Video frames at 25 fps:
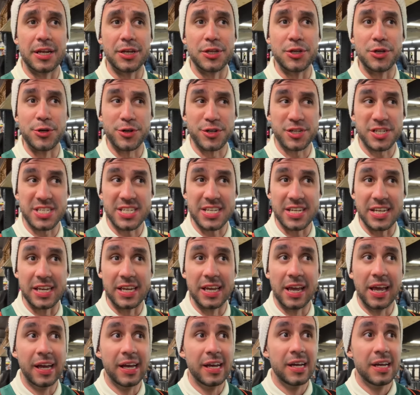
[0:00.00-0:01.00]
New York City.
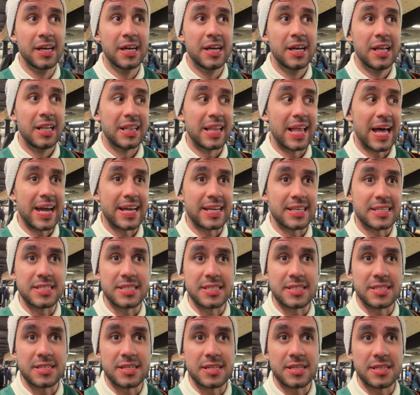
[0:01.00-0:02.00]
Like
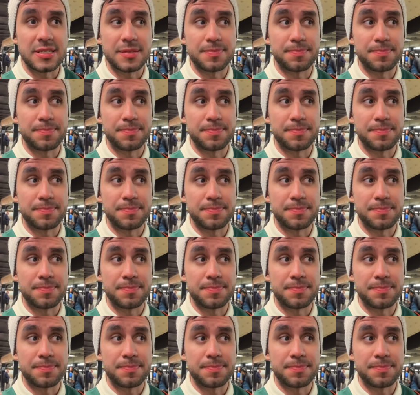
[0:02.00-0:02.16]
this is